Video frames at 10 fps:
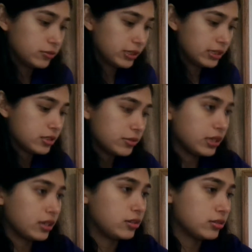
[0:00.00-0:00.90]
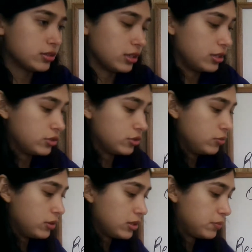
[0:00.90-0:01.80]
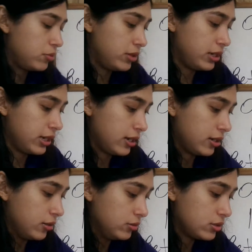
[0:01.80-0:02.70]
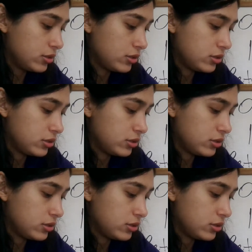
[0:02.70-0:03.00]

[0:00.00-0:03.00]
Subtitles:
All right, something else I do want to point out